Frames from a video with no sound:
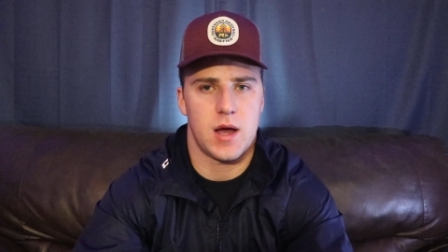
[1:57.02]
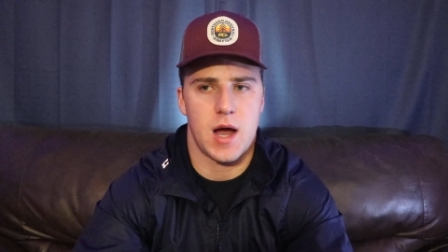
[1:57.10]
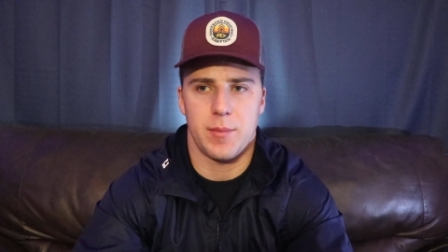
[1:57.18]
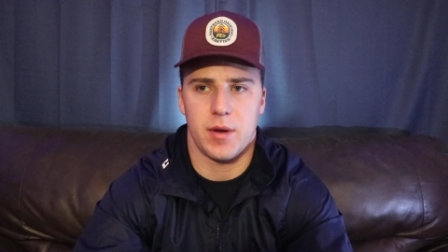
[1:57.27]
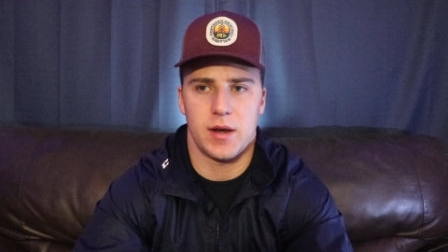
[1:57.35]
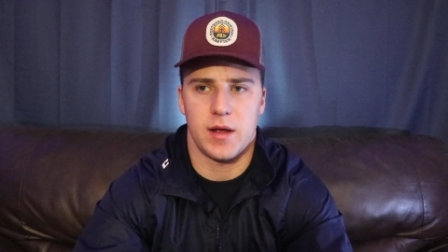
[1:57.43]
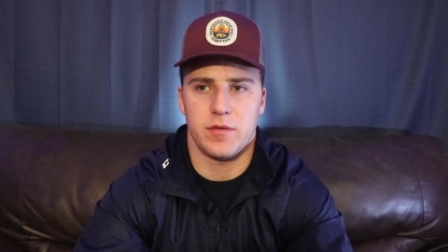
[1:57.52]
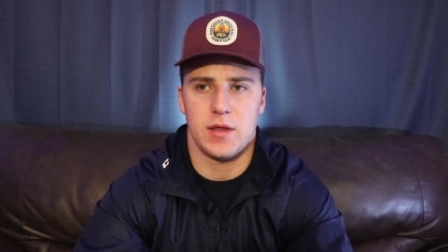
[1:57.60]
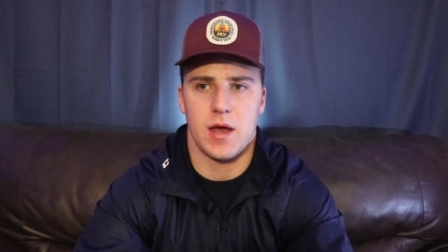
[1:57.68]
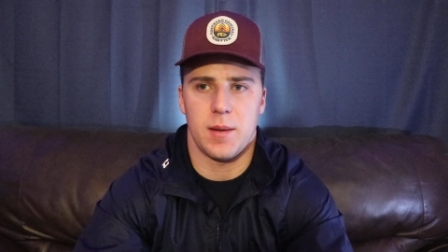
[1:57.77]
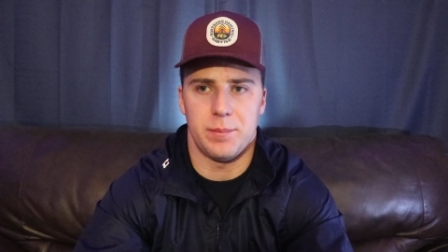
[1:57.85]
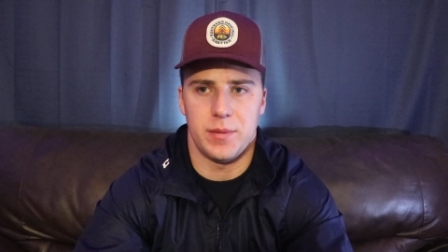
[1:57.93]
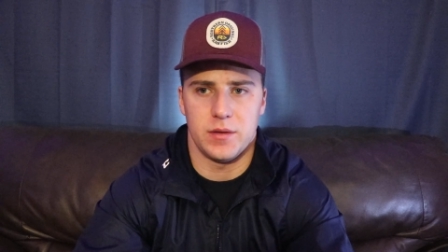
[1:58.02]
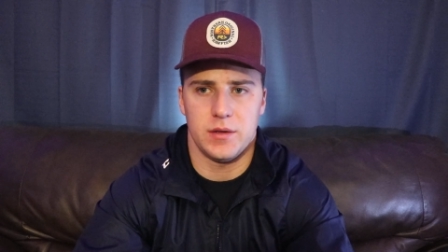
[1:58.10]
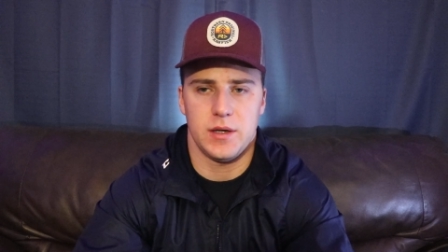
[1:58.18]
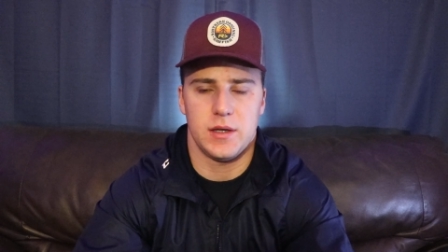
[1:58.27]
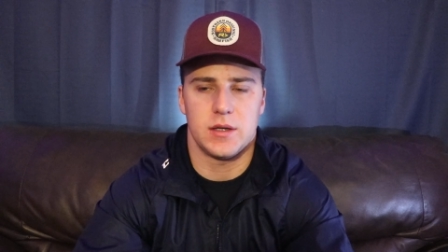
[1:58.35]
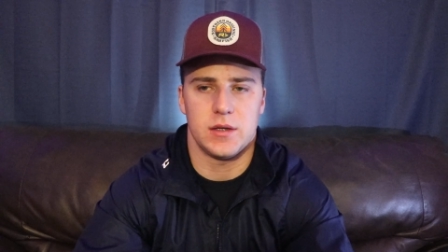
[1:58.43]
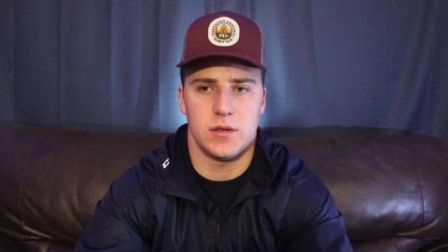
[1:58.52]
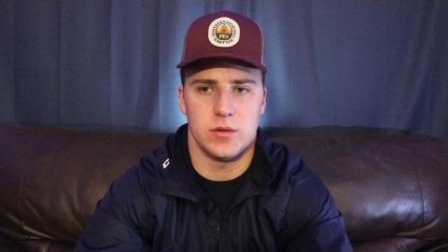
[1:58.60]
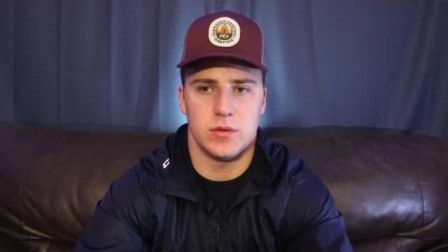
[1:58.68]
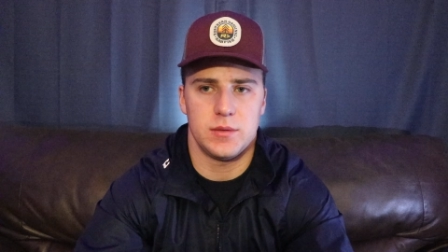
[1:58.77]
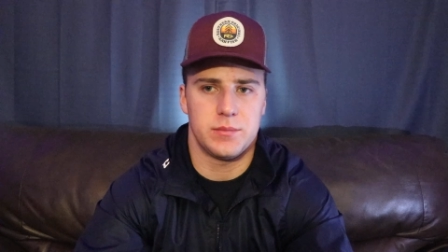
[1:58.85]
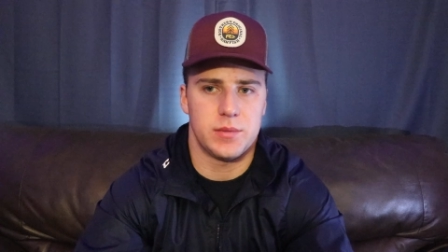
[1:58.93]
I might have the ability to
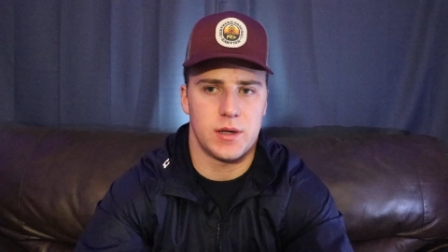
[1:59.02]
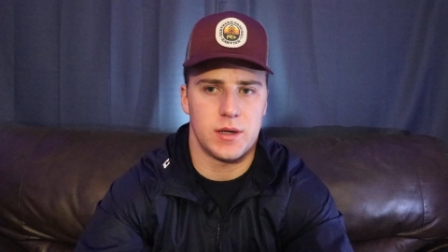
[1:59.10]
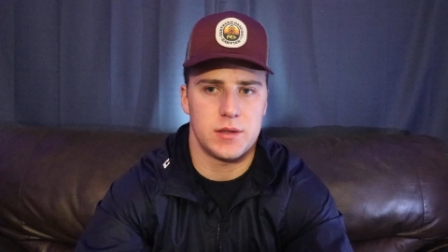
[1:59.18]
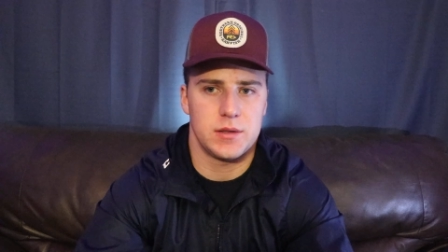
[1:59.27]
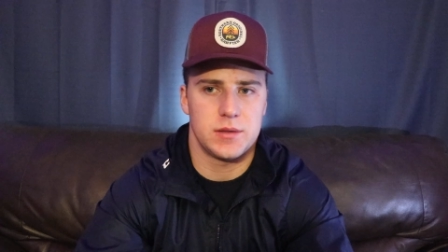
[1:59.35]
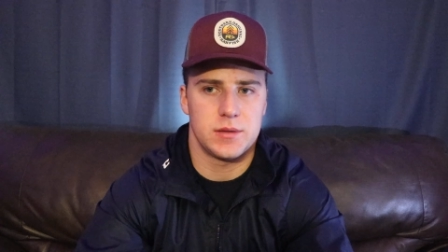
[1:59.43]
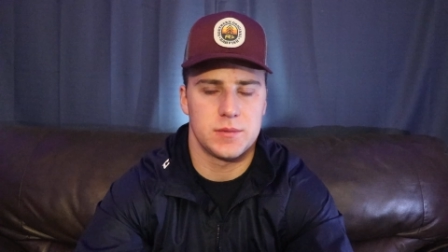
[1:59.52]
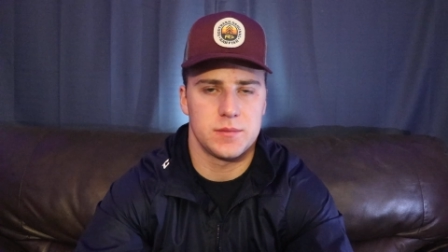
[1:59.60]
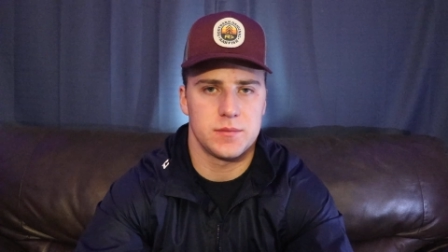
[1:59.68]
do it, but